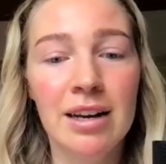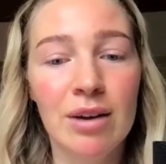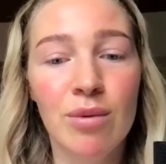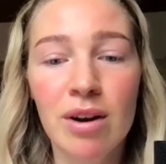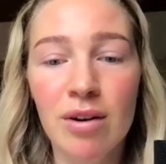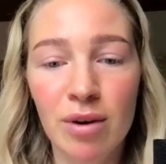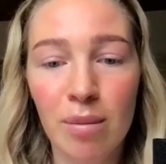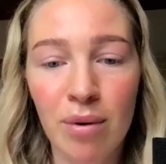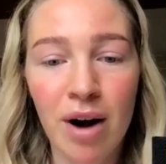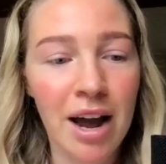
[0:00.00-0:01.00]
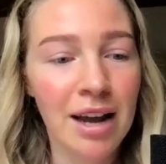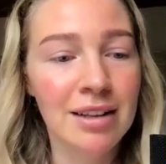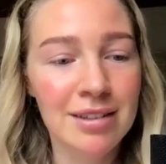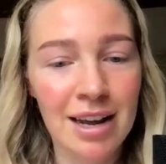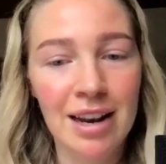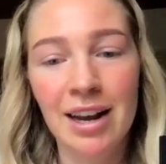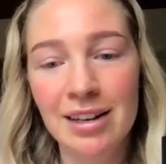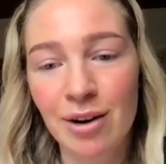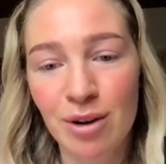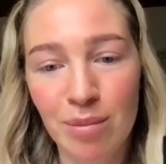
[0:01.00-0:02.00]
get rid of your pride and lay
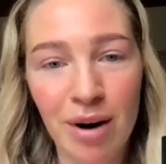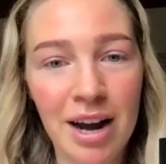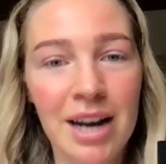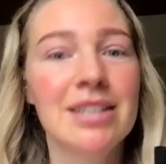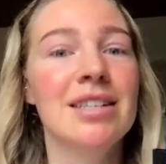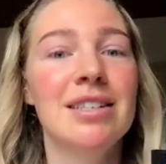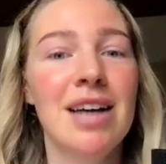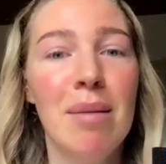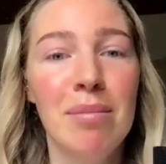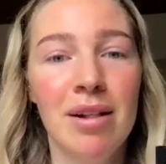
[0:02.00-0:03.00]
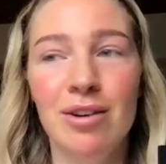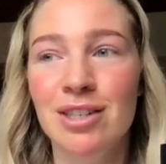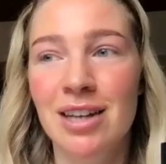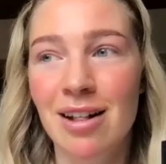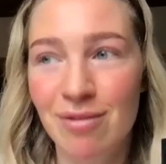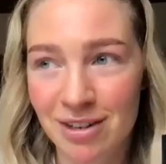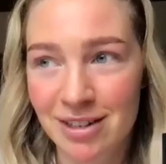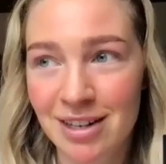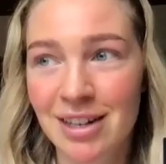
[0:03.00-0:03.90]
down your pride and humble yourself and